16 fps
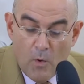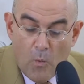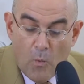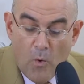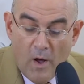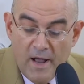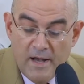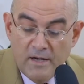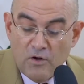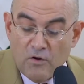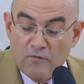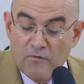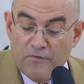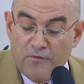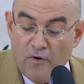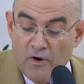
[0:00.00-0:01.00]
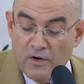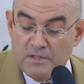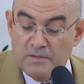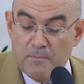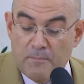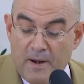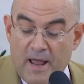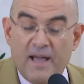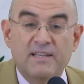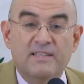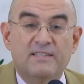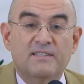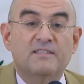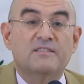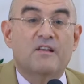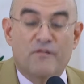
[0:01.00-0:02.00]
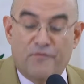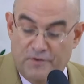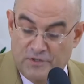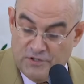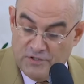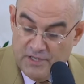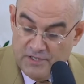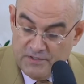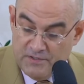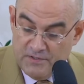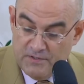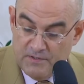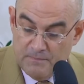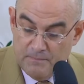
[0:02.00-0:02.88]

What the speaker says: While comfort implies selfishness.